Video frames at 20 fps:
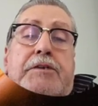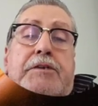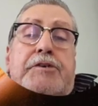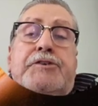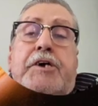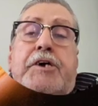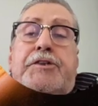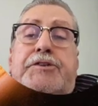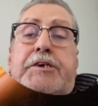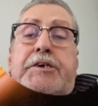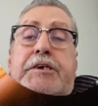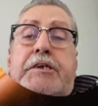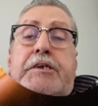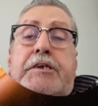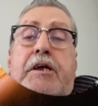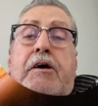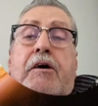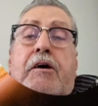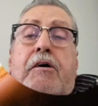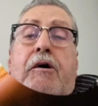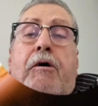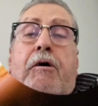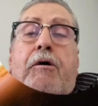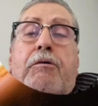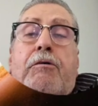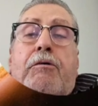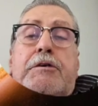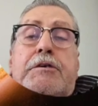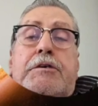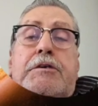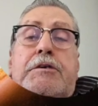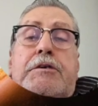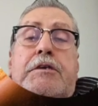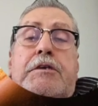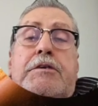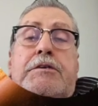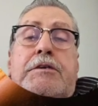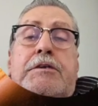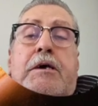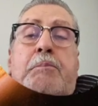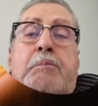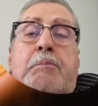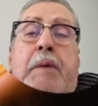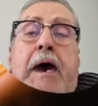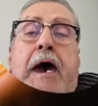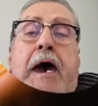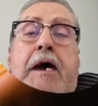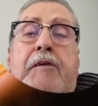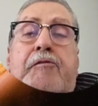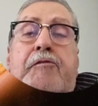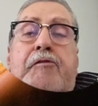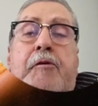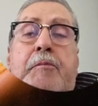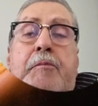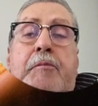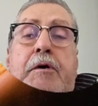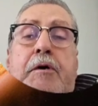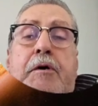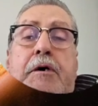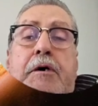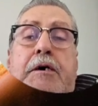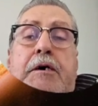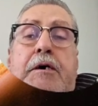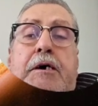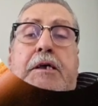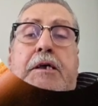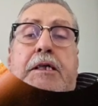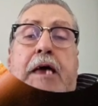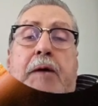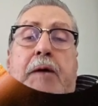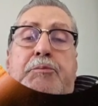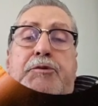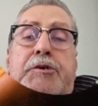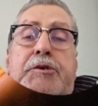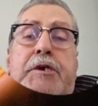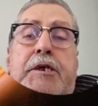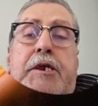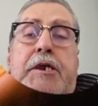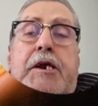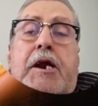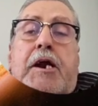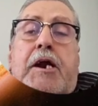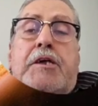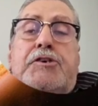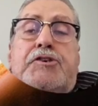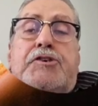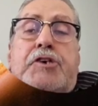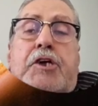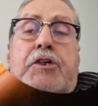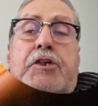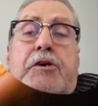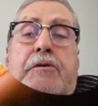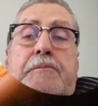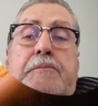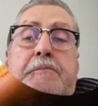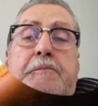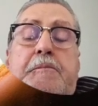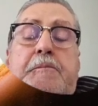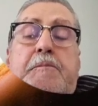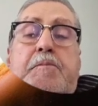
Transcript: there's nothing holding them back from collapsing in on each other.